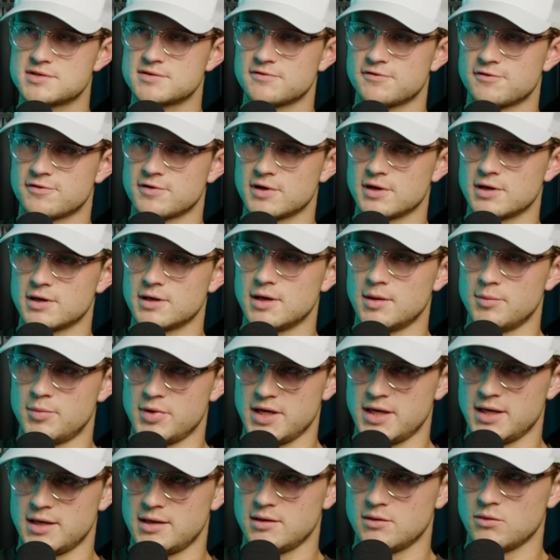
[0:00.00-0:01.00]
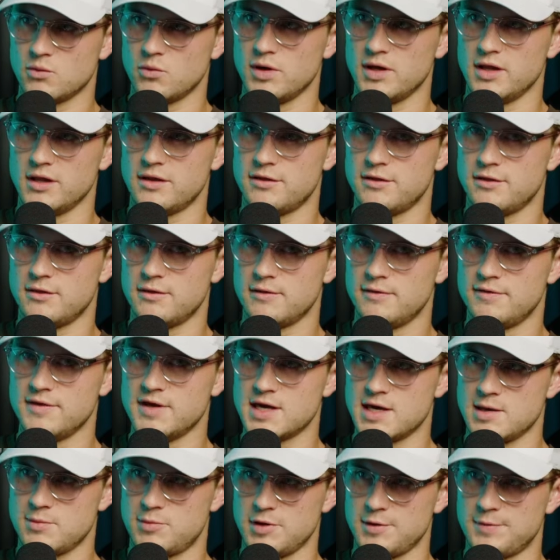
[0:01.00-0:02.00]
for a bit with
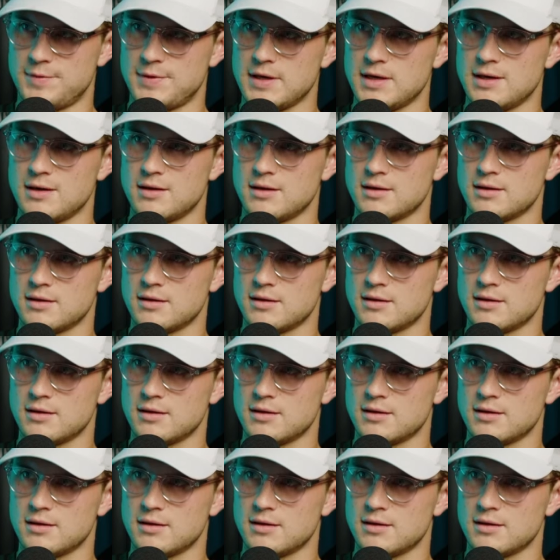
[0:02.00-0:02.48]
the APP.